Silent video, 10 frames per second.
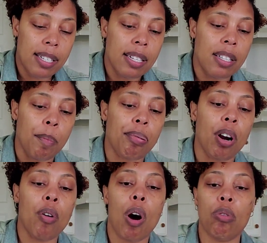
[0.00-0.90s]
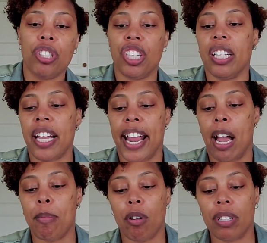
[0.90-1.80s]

is the Pro Ocean Camo.